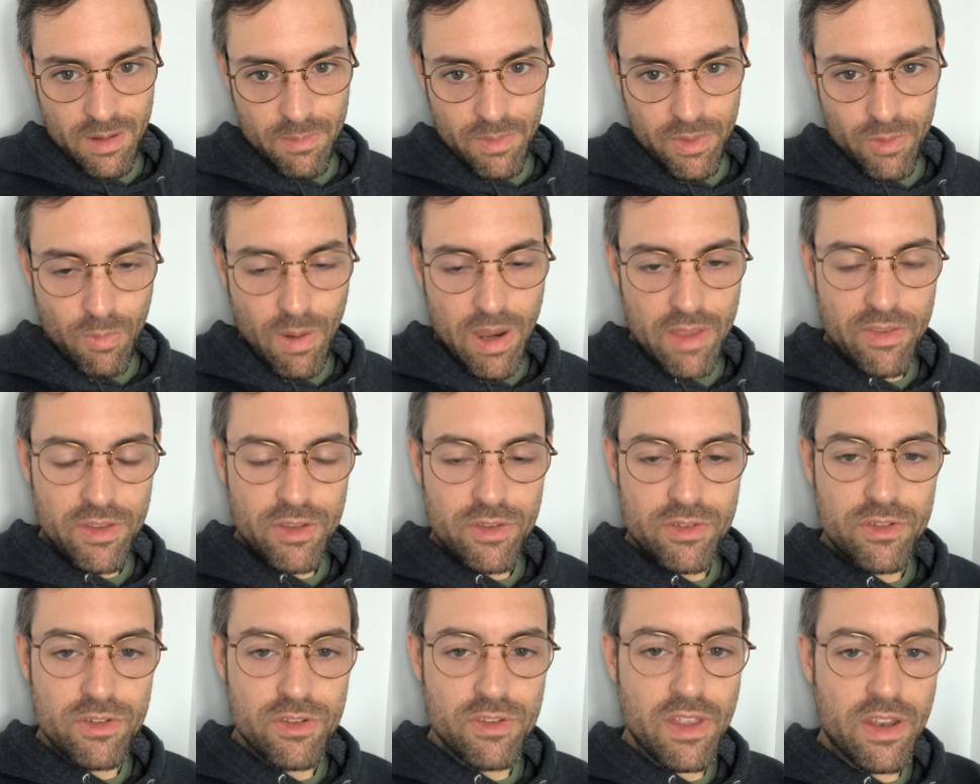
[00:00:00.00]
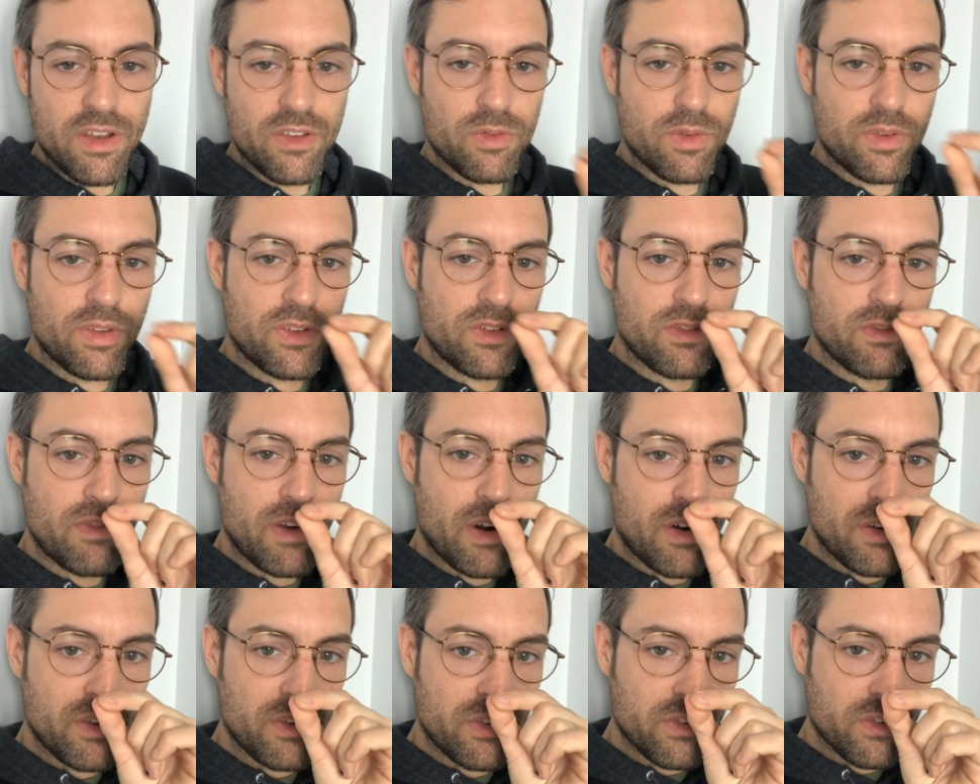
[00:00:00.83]
The way that you do that is with this
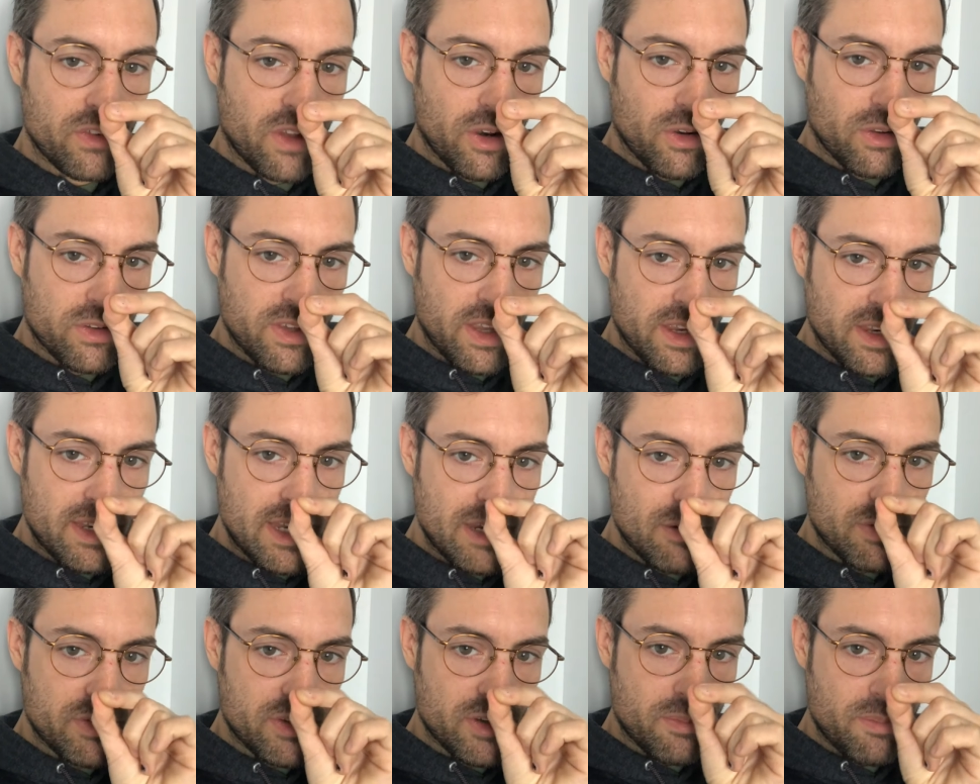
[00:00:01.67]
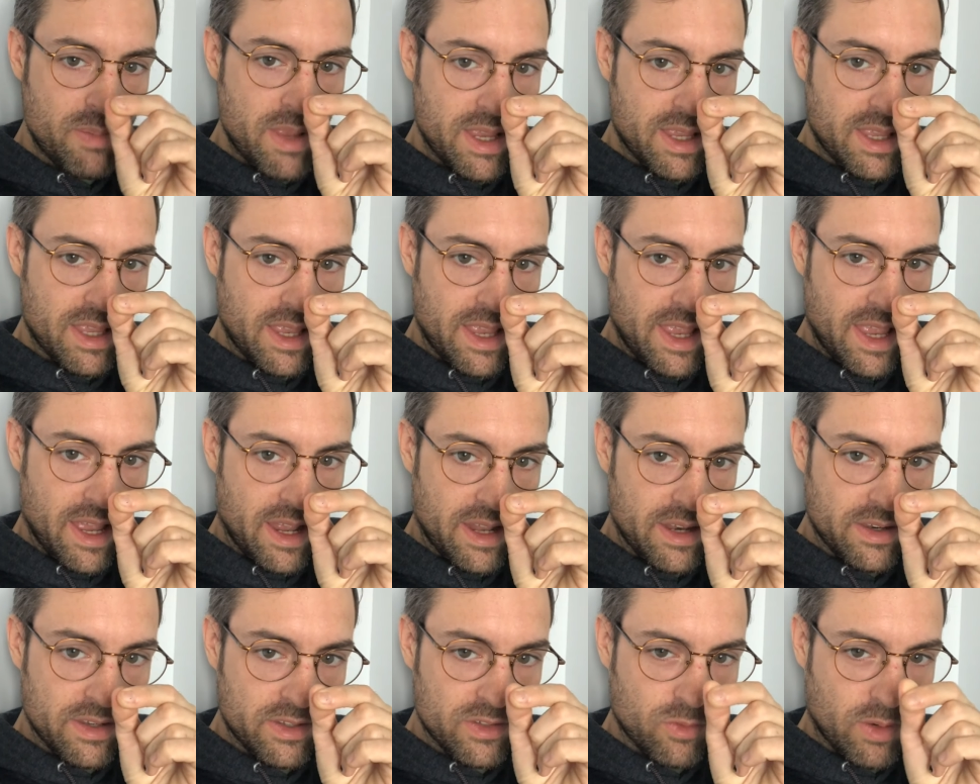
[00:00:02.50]
very subtle technique with your picking
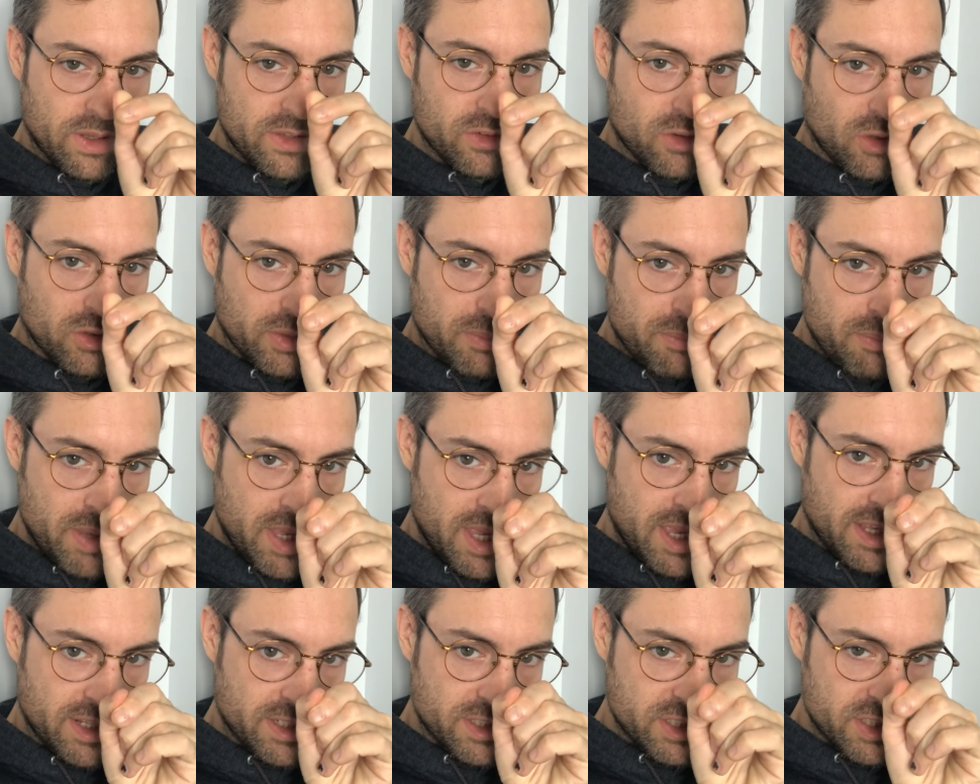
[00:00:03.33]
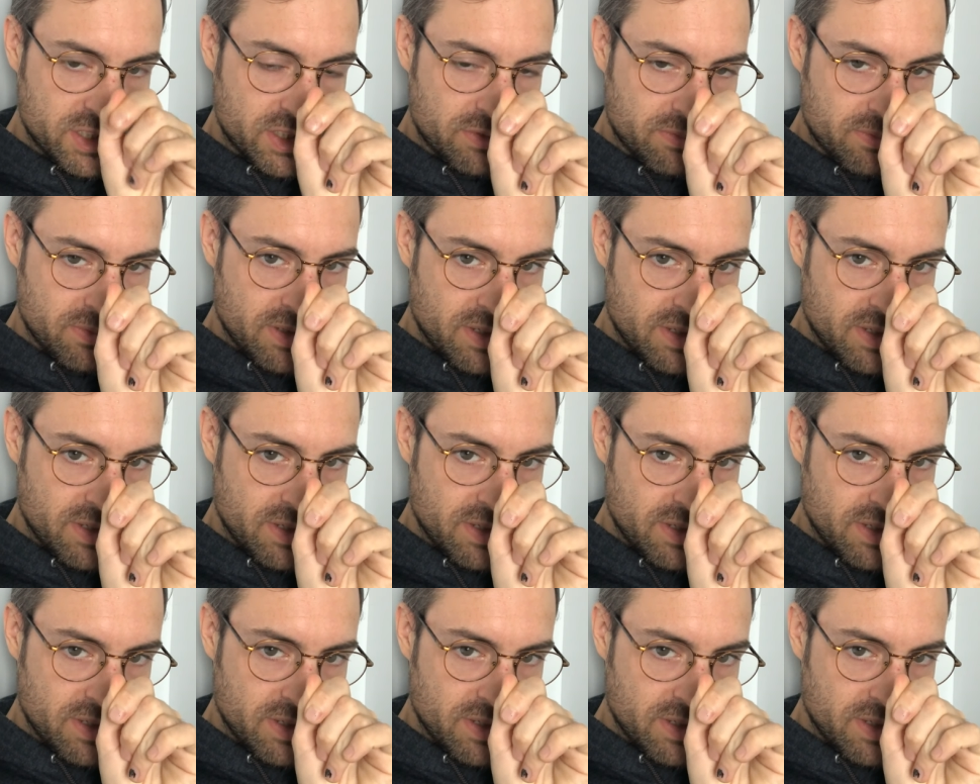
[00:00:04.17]
hand. That's why it's called a pinch.